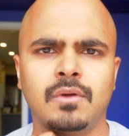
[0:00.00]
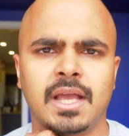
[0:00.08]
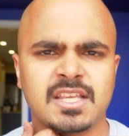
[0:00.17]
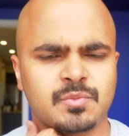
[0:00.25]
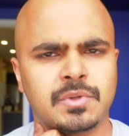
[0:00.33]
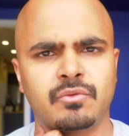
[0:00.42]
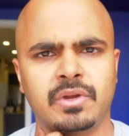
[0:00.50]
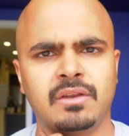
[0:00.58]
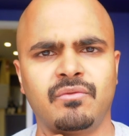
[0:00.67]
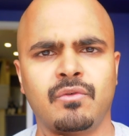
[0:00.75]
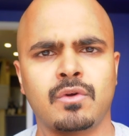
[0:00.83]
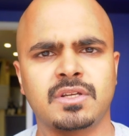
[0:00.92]
has been
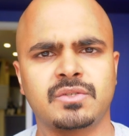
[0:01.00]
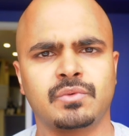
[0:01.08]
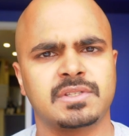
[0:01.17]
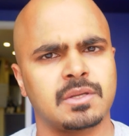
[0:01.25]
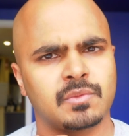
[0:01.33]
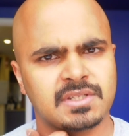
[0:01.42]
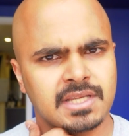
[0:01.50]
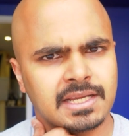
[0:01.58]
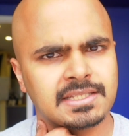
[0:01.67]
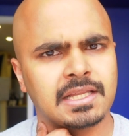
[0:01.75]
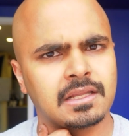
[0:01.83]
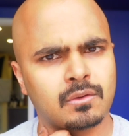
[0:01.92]
reinforced with some of the
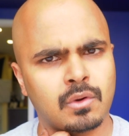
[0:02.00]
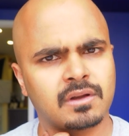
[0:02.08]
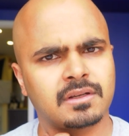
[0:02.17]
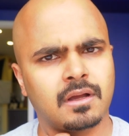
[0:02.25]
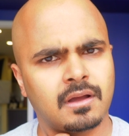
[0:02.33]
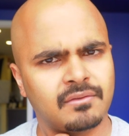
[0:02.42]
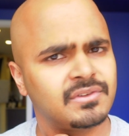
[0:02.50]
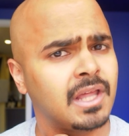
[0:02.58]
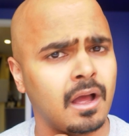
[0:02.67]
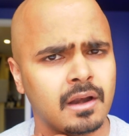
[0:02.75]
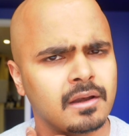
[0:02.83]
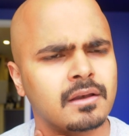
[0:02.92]
psychedelic work I've
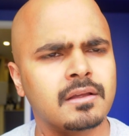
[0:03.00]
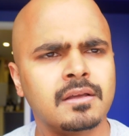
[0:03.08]
done.